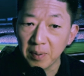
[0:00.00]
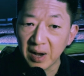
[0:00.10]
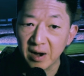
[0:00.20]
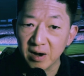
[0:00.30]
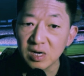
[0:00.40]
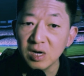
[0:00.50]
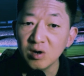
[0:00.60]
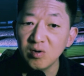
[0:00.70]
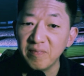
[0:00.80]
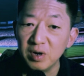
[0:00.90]
players
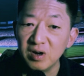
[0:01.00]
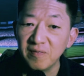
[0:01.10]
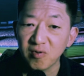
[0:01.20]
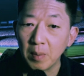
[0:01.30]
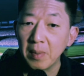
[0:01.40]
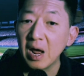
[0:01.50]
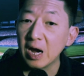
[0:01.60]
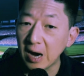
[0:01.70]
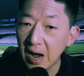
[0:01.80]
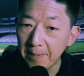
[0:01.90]
who have moved from
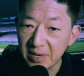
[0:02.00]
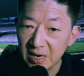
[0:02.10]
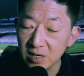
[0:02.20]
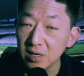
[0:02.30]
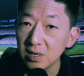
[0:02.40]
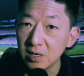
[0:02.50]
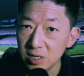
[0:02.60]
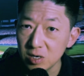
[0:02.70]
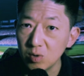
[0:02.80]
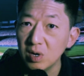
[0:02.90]
competent
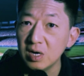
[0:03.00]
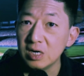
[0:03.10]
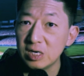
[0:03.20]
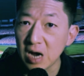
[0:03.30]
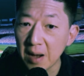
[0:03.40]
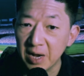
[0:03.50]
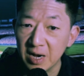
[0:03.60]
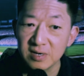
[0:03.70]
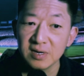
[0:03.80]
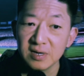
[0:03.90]
to
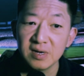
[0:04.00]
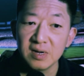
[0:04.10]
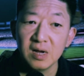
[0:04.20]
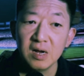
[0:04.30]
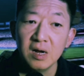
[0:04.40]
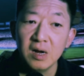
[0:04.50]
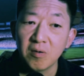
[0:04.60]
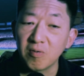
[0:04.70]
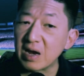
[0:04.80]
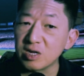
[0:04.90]
dominant.
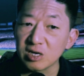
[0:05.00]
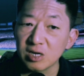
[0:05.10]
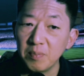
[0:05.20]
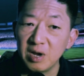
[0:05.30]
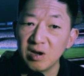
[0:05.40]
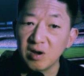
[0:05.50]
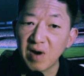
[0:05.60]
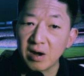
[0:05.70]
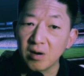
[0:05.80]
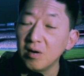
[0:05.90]
Red Sox community
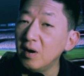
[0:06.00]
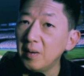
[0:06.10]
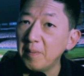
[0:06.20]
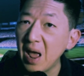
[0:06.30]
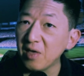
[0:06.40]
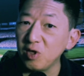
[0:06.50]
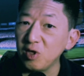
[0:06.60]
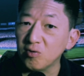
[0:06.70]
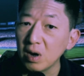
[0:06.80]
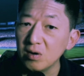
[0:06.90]
writer Matthew
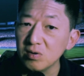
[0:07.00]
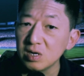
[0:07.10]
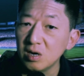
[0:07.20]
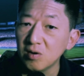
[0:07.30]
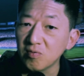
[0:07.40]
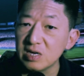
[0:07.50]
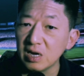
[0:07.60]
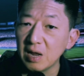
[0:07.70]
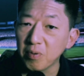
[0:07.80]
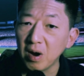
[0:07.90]
Gross
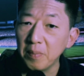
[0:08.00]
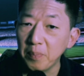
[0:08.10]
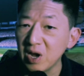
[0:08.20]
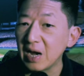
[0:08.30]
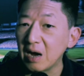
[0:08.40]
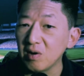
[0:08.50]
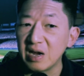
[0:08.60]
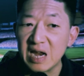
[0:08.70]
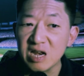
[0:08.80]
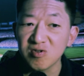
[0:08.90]
recently pointed out an
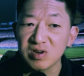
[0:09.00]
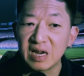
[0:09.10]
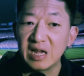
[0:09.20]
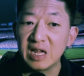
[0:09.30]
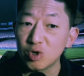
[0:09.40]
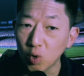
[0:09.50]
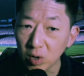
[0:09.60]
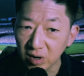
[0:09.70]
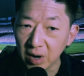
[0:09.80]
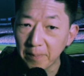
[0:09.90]
interesting
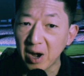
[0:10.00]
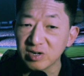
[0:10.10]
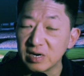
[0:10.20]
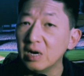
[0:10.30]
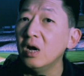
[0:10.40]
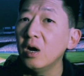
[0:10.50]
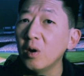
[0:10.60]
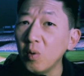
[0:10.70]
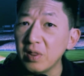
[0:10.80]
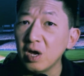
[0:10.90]
historical comparison
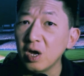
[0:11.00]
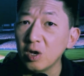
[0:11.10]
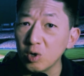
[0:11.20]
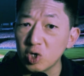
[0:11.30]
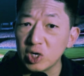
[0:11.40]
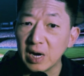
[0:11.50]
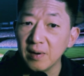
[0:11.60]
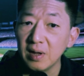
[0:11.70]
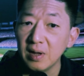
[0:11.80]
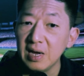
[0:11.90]
with Yoshida.
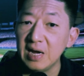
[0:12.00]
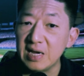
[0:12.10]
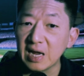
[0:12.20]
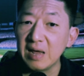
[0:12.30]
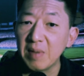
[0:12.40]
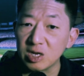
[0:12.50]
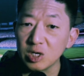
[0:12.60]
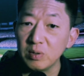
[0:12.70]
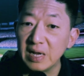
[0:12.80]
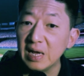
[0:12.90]
Hideki
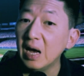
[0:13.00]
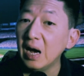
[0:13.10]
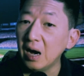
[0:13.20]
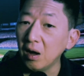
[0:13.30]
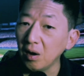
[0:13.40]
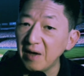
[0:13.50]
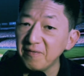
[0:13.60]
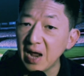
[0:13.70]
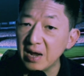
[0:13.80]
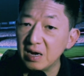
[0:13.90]
Matsui, a
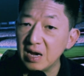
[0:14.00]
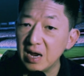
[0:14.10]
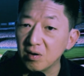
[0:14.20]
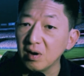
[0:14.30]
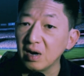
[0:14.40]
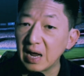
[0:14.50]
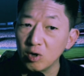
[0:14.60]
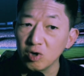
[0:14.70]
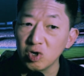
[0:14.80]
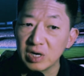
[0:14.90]
left-handed hitter like
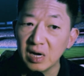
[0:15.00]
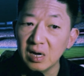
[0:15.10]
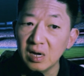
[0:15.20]
Yoshida,